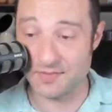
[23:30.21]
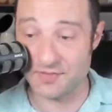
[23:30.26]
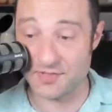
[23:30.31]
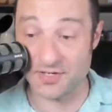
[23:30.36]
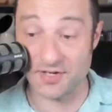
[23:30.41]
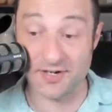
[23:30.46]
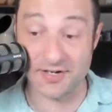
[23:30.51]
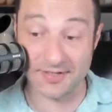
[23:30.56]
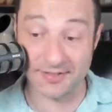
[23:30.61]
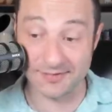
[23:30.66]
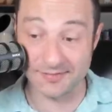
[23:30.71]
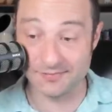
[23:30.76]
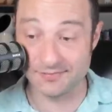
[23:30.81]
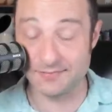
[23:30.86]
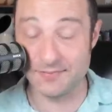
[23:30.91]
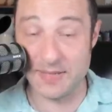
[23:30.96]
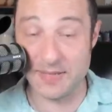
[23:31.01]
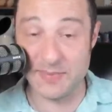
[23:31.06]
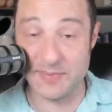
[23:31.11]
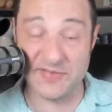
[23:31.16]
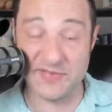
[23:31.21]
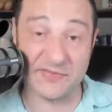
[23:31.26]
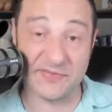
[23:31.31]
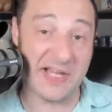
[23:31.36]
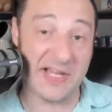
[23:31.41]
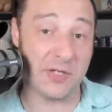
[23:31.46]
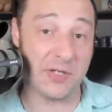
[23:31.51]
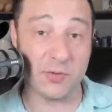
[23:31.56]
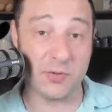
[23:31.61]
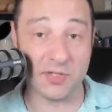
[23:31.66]
sorry. Maybe you have to
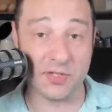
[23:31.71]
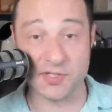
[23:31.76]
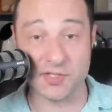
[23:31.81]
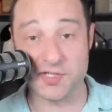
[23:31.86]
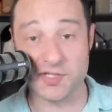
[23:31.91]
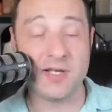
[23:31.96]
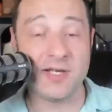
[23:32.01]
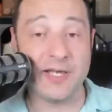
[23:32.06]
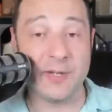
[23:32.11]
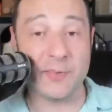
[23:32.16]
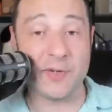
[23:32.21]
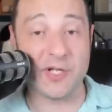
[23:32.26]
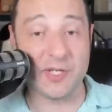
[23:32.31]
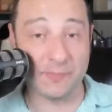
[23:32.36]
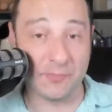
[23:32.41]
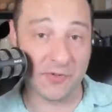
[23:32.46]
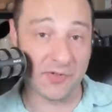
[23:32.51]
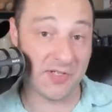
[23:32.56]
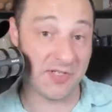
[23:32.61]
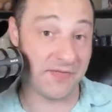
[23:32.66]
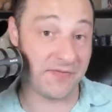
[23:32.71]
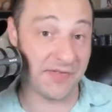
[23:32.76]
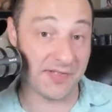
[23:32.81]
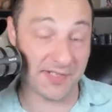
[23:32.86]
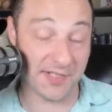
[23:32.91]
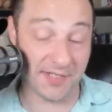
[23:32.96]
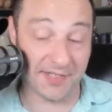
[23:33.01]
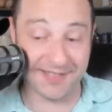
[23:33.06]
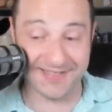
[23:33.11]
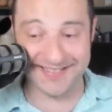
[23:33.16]
find a Hooters in one of the ports you're
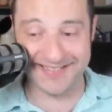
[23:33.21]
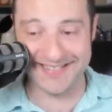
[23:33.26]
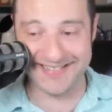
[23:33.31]
visiting.